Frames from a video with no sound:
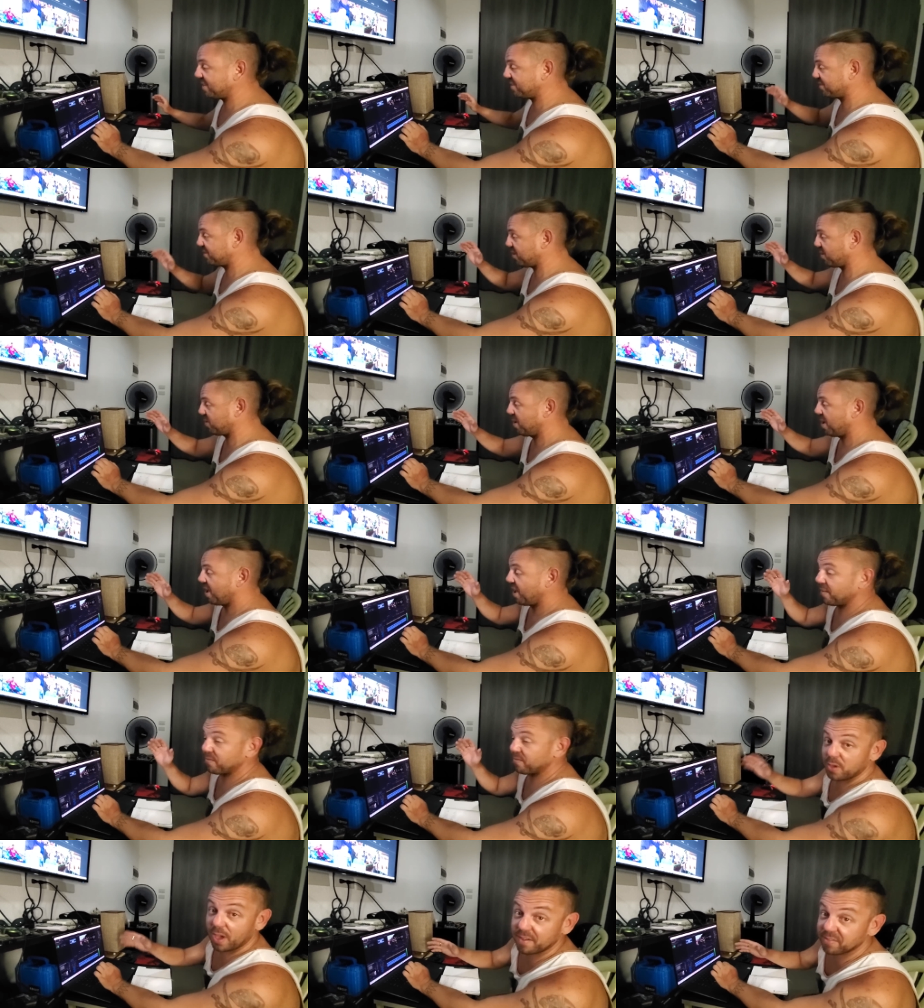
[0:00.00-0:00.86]
So
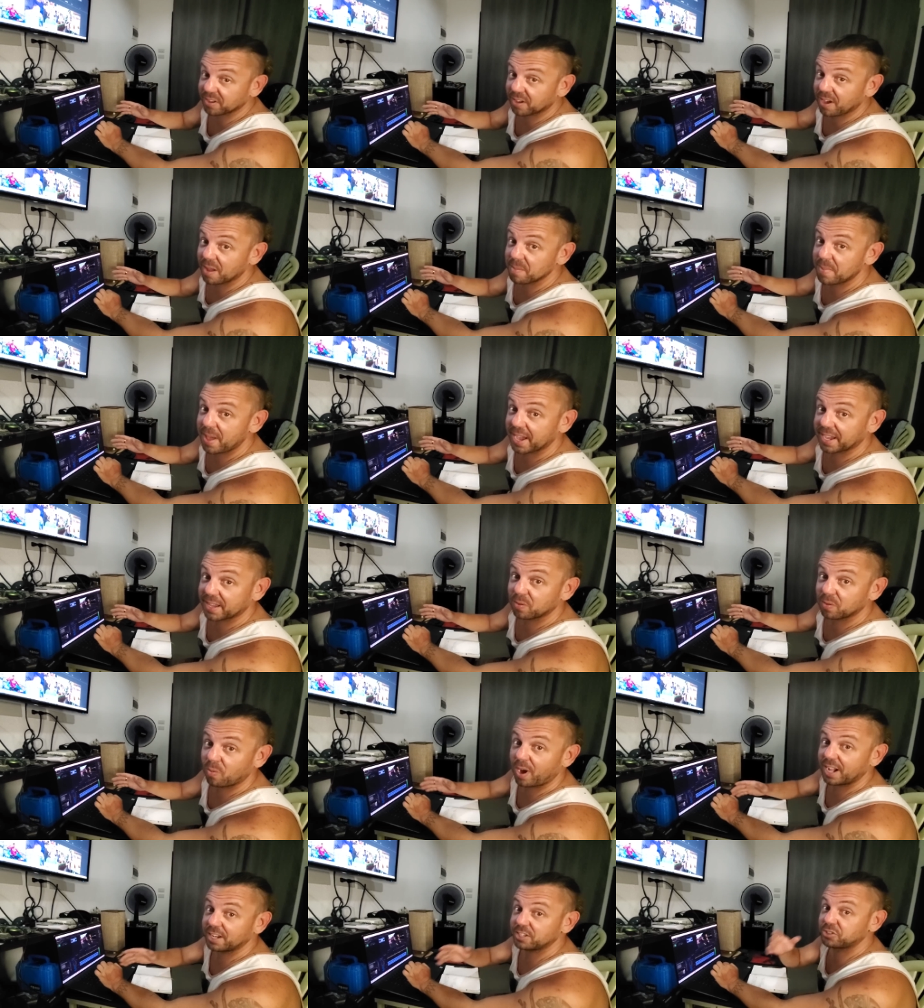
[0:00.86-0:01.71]
if you haven't gone back
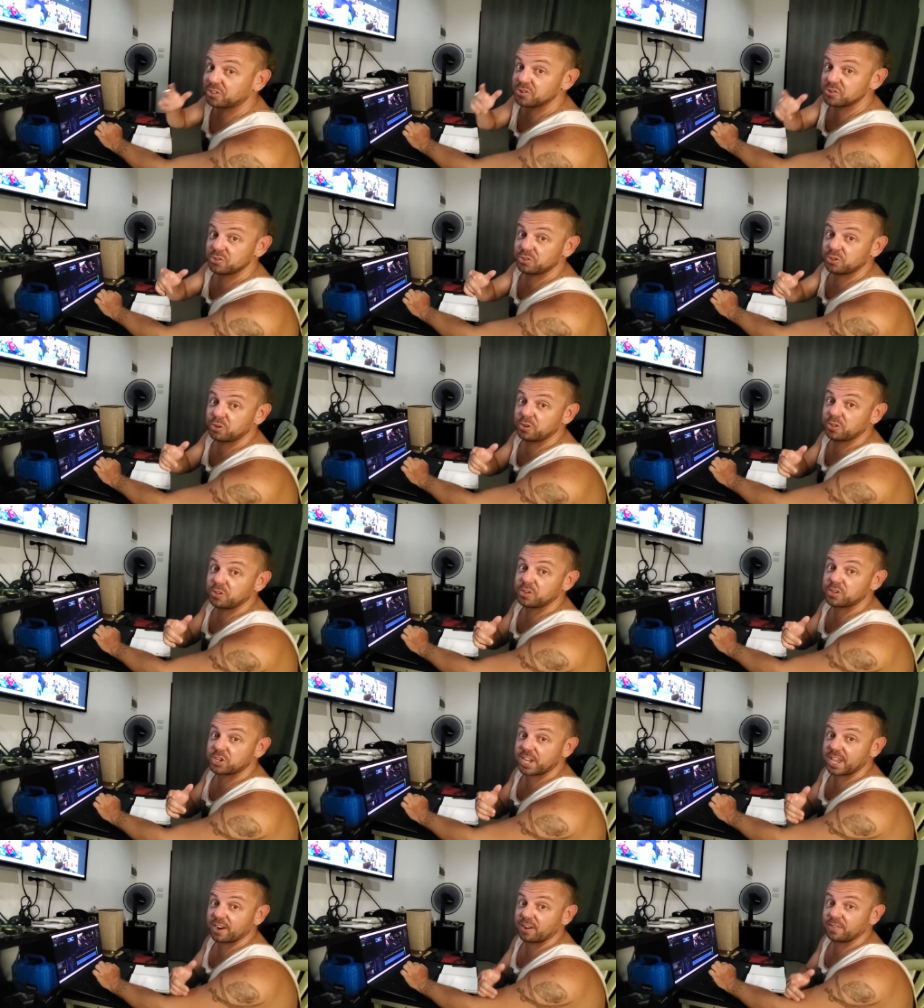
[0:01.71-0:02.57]
and watched any the
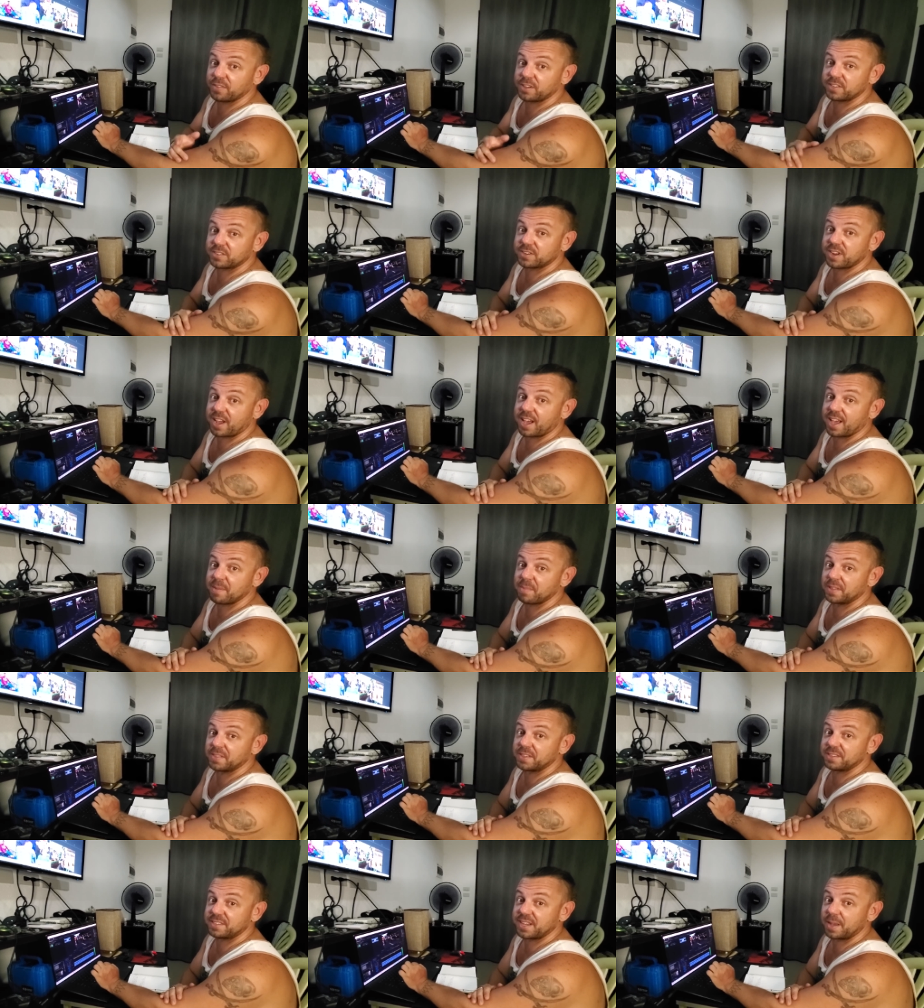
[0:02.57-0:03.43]
channel this time
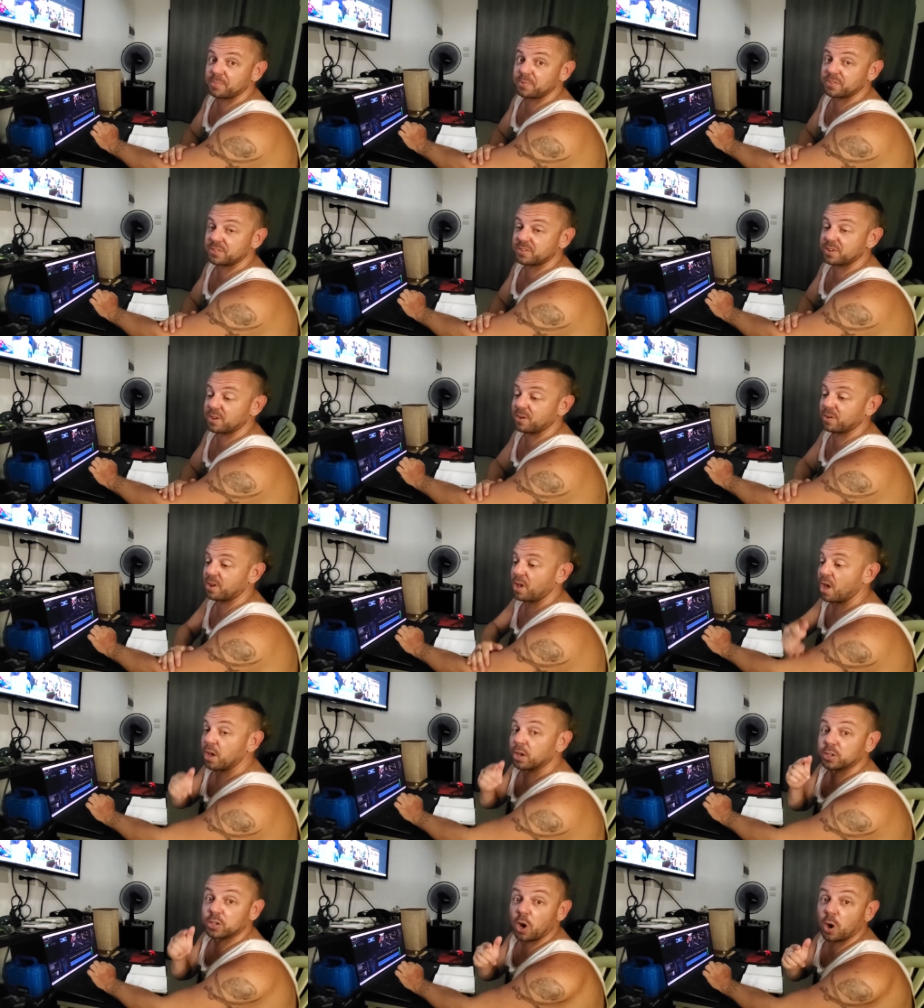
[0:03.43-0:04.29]
on this episode,
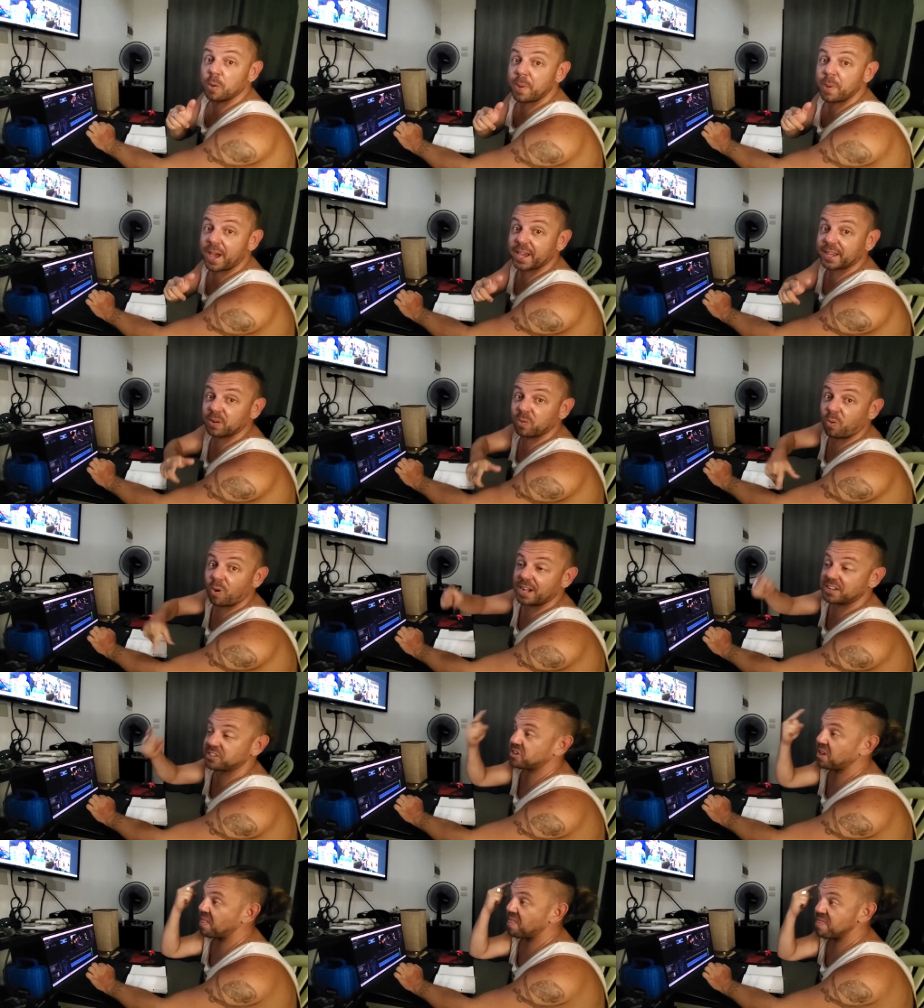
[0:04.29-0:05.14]
go back and
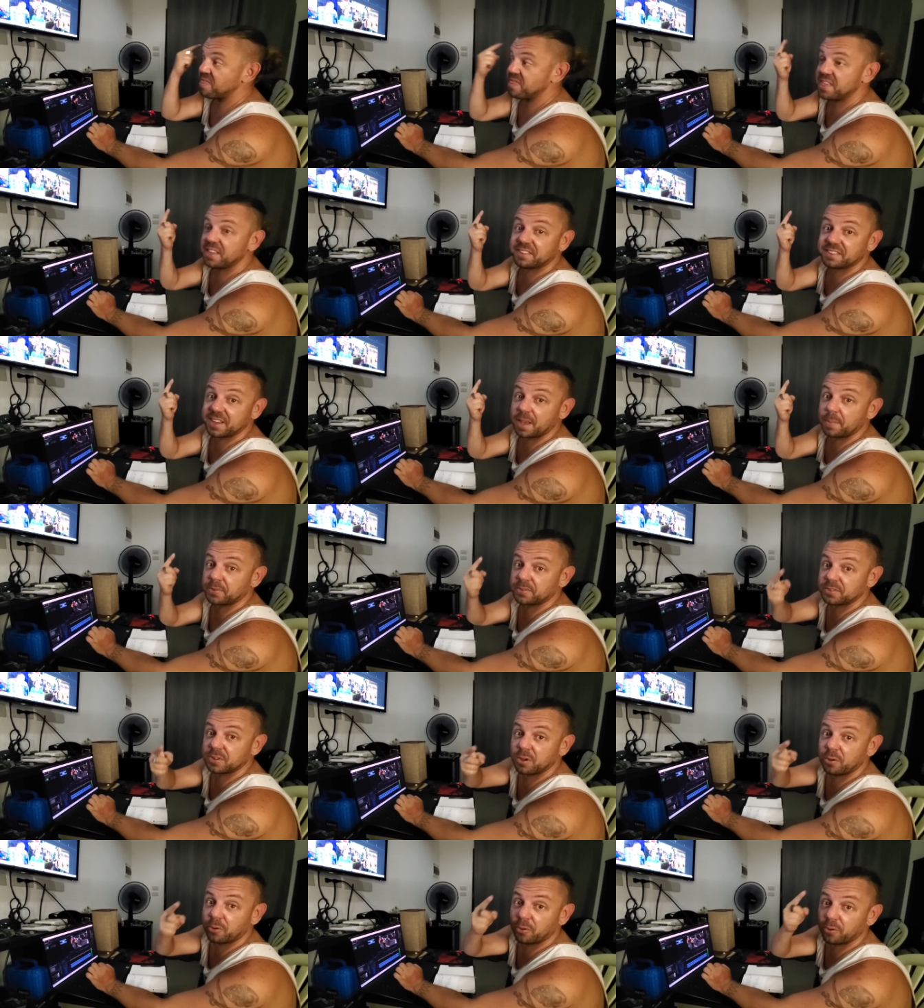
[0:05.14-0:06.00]
watch this
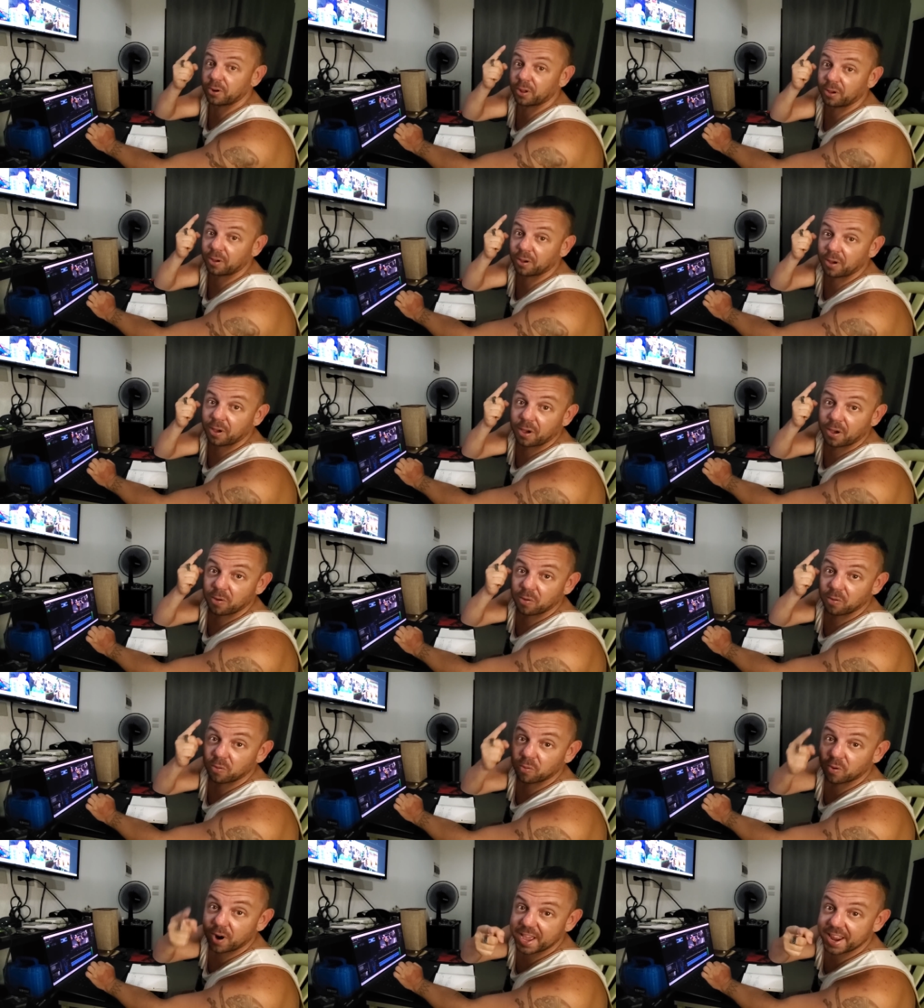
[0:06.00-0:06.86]
episode
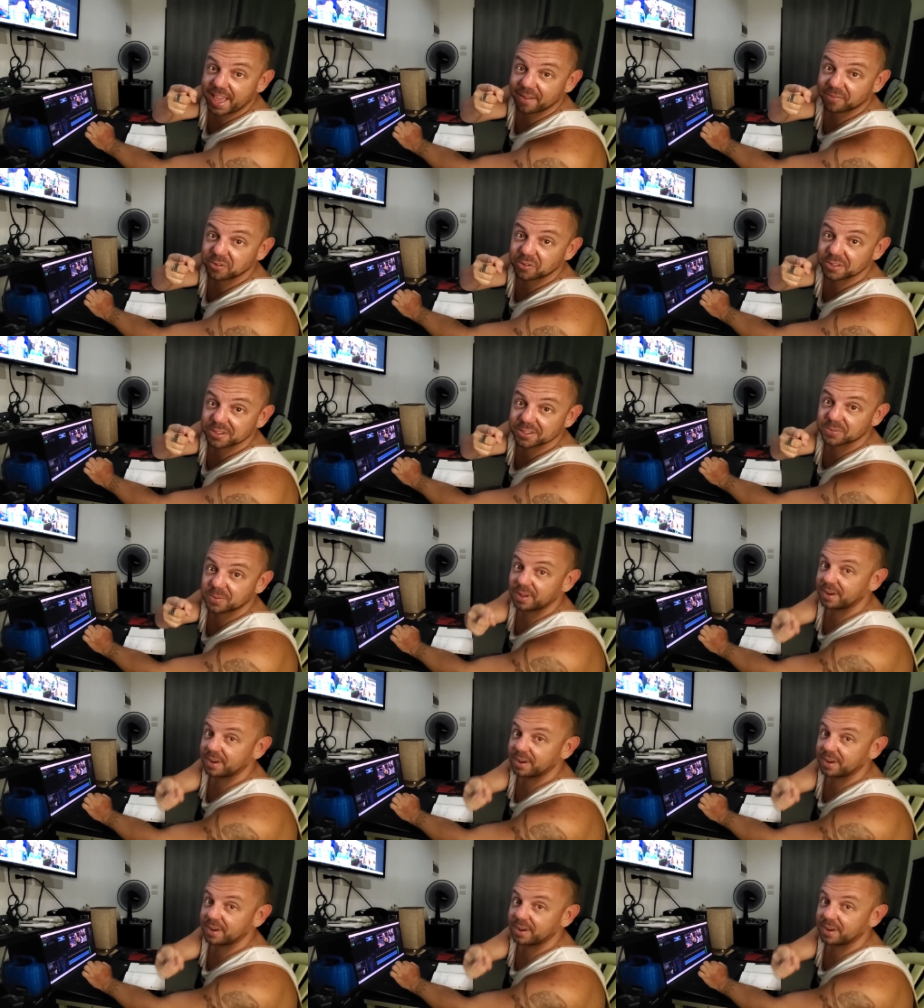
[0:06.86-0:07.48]
right after this